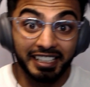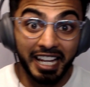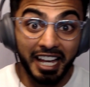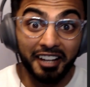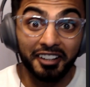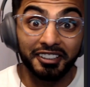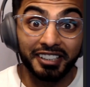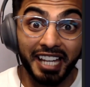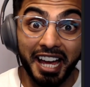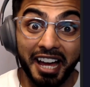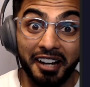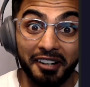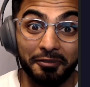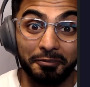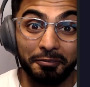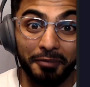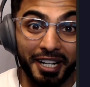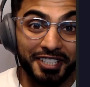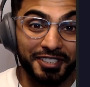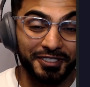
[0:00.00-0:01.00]
And hell yeah,
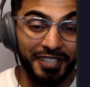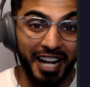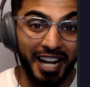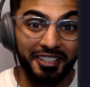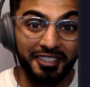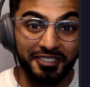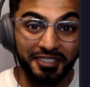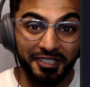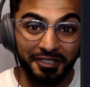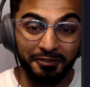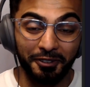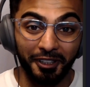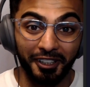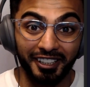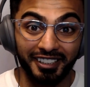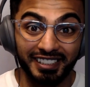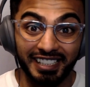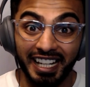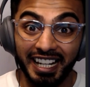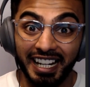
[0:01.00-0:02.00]
my strategy
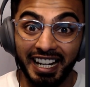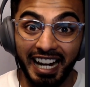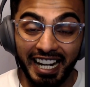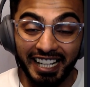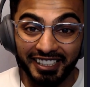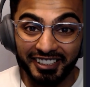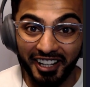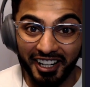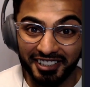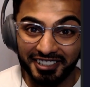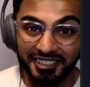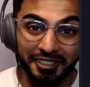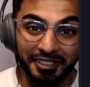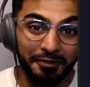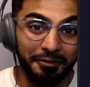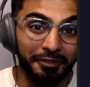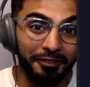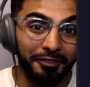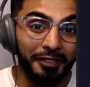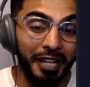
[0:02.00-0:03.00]
worked. I got to
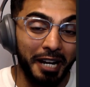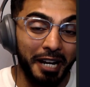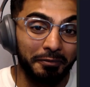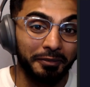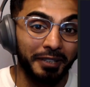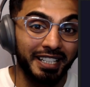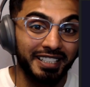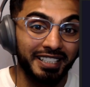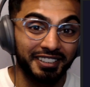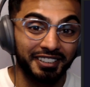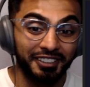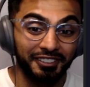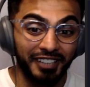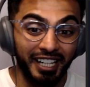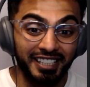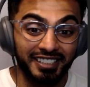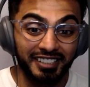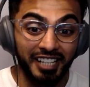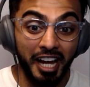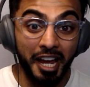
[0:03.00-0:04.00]
the right place at the
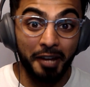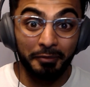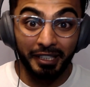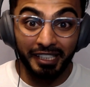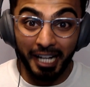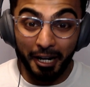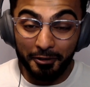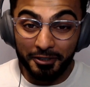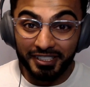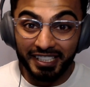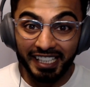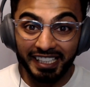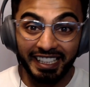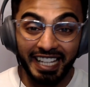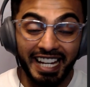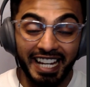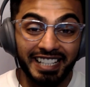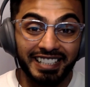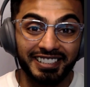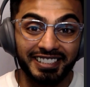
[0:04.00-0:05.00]
right time and I was
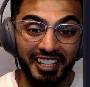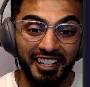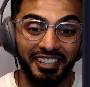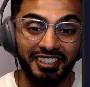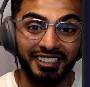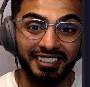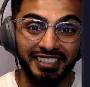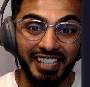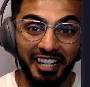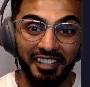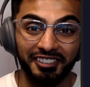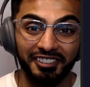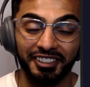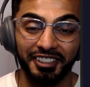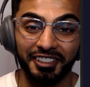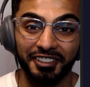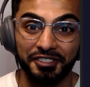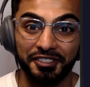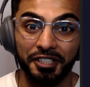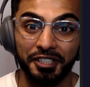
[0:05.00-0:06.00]
getting a ton of
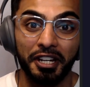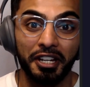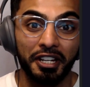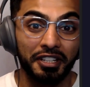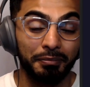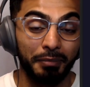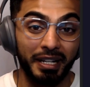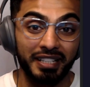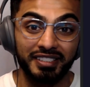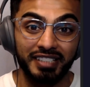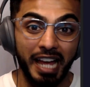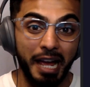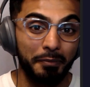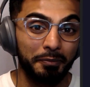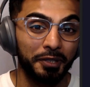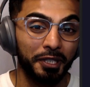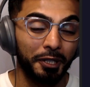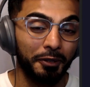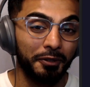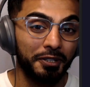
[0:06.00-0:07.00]
downloads. My
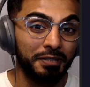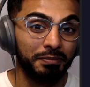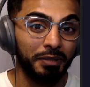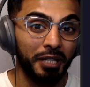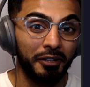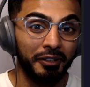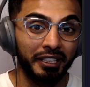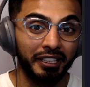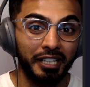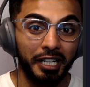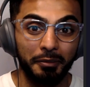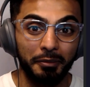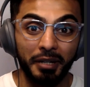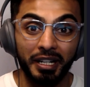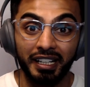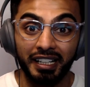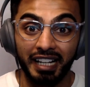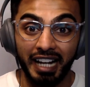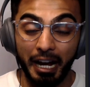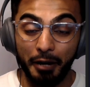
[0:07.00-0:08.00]
Zapier was blowing up.
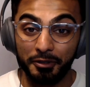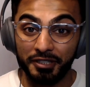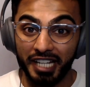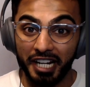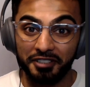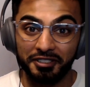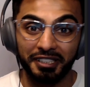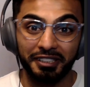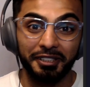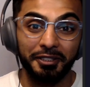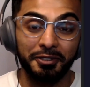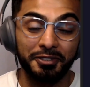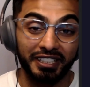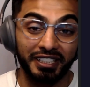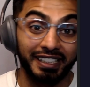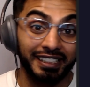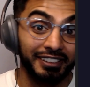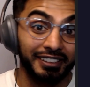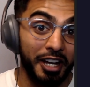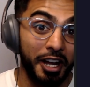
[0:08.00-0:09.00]
I was actually
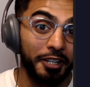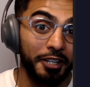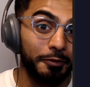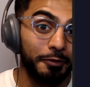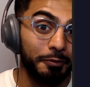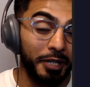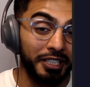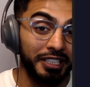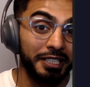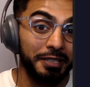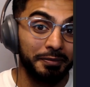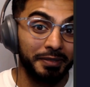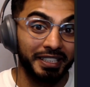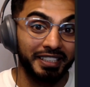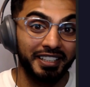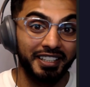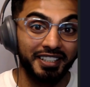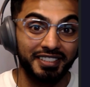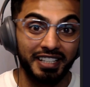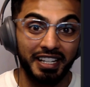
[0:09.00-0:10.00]
losing a lot of money
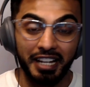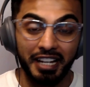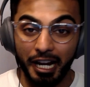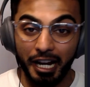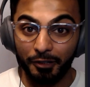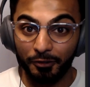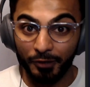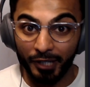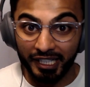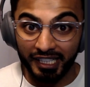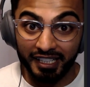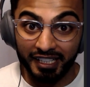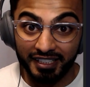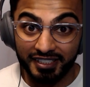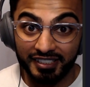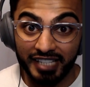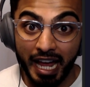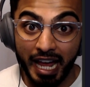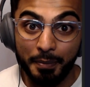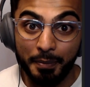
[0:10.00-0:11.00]
because I ran out
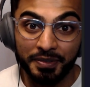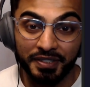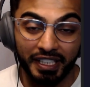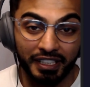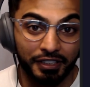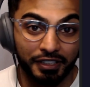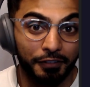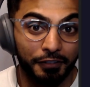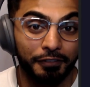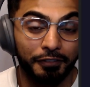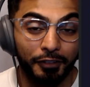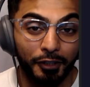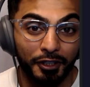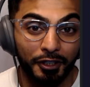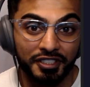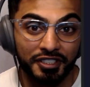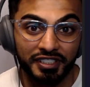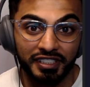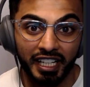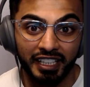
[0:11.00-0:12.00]
of zaps like the
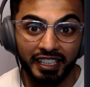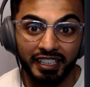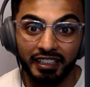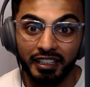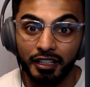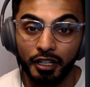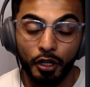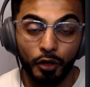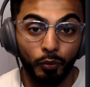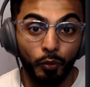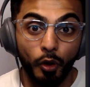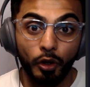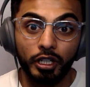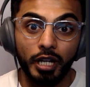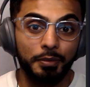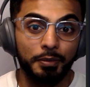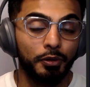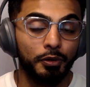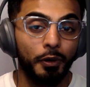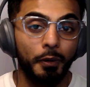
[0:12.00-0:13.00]
first night. Woke
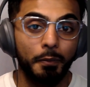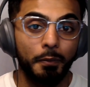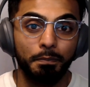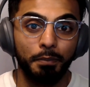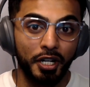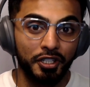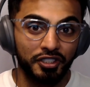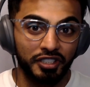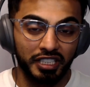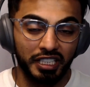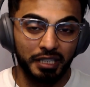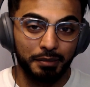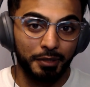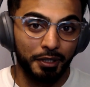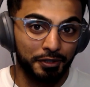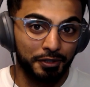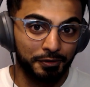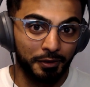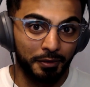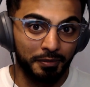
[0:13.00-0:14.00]
up to a bunch of
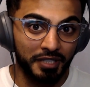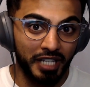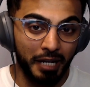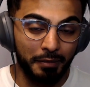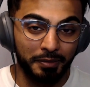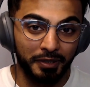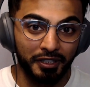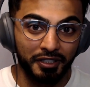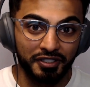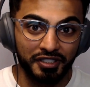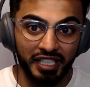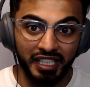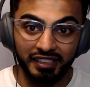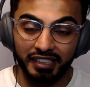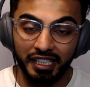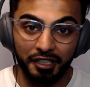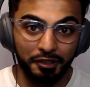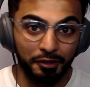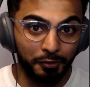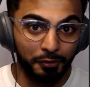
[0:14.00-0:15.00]
emails from Zapier saying
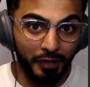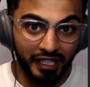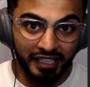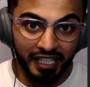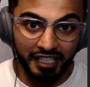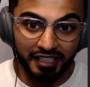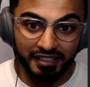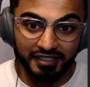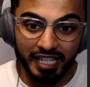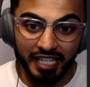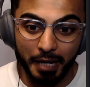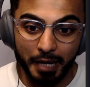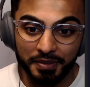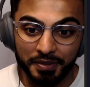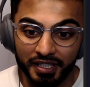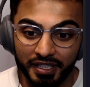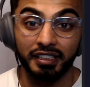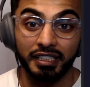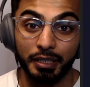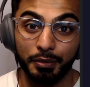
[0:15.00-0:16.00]
that you ran out of
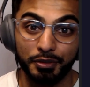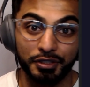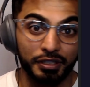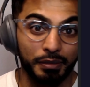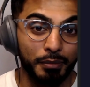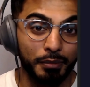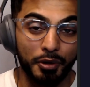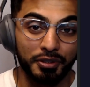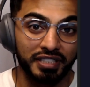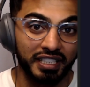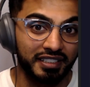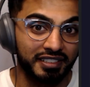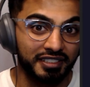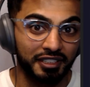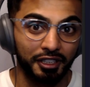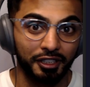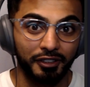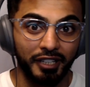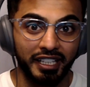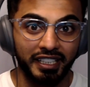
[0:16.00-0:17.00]
zaps, and it was the most
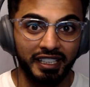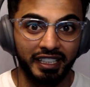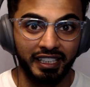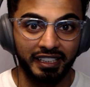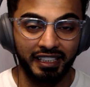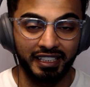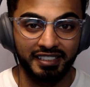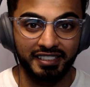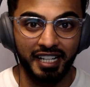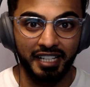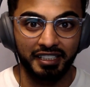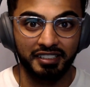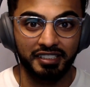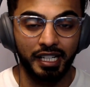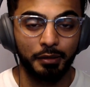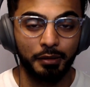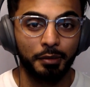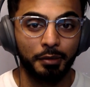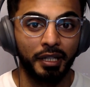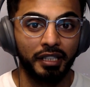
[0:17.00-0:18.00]
exhilarating and exciting
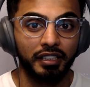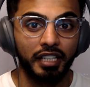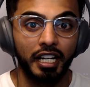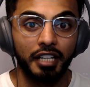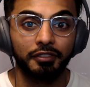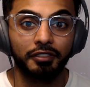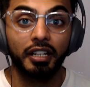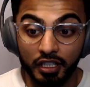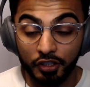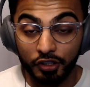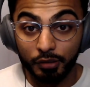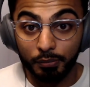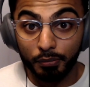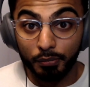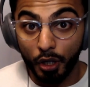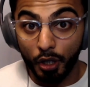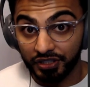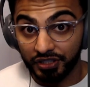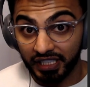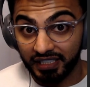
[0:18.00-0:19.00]
time in my life. The
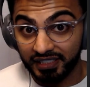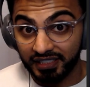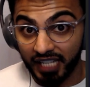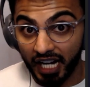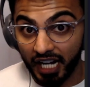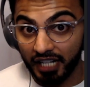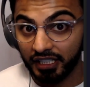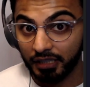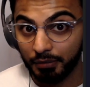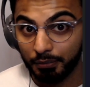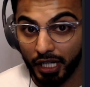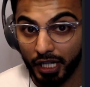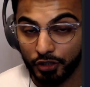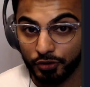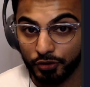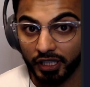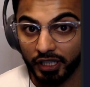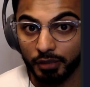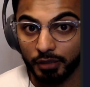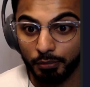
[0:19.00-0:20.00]
most exciting
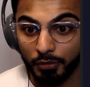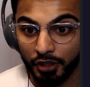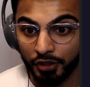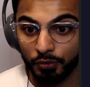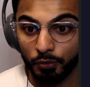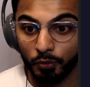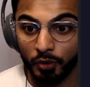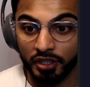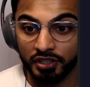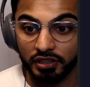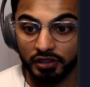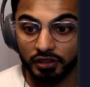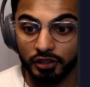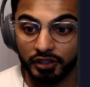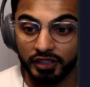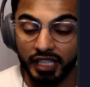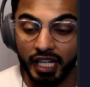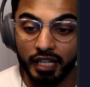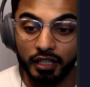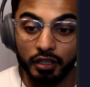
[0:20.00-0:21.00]
metric month one to
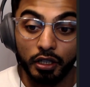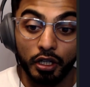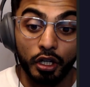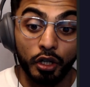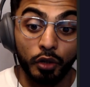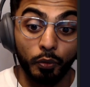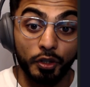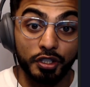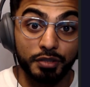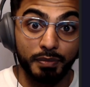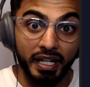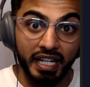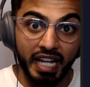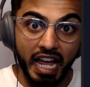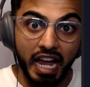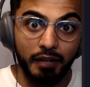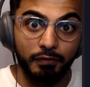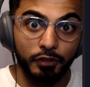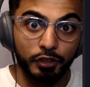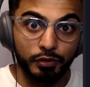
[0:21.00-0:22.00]
look at was my
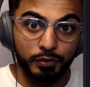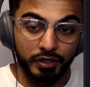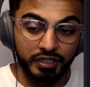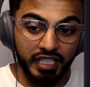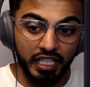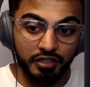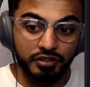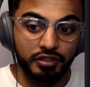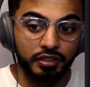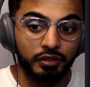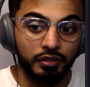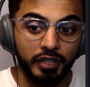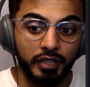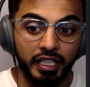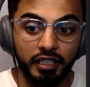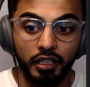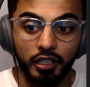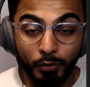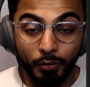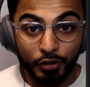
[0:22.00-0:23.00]
average retention
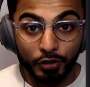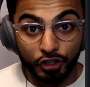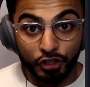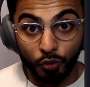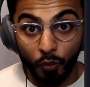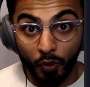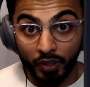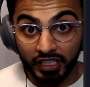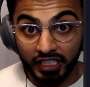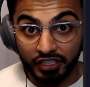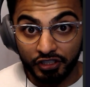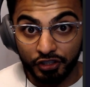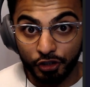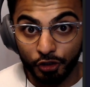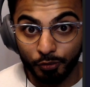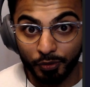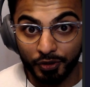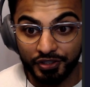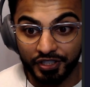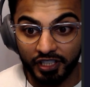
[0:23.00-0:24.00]
rate. Almost
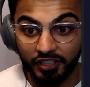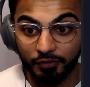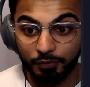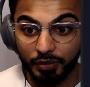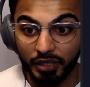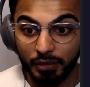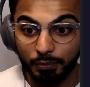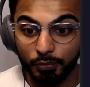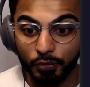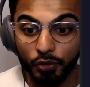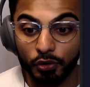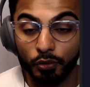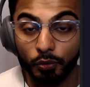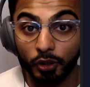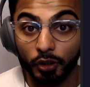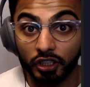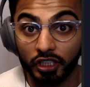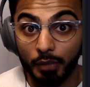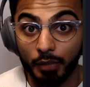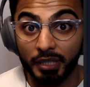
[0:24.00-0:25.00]
22% of people
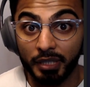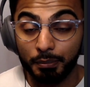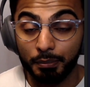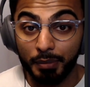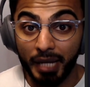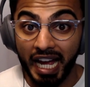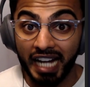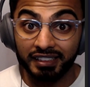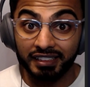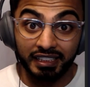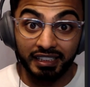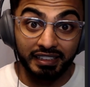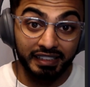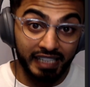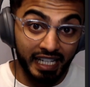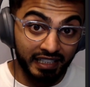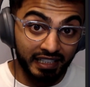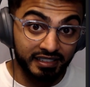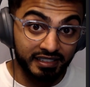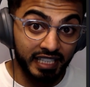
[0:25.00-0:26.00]
were coming back the
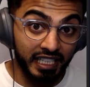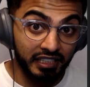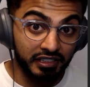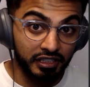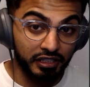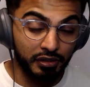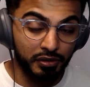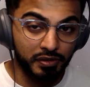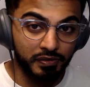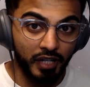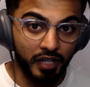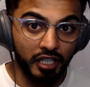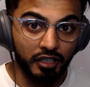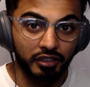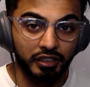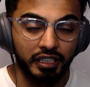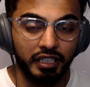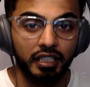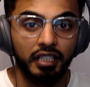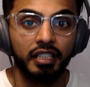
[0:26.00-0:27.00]
next day to use
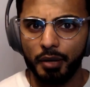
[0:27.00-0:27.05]
Viral.ly.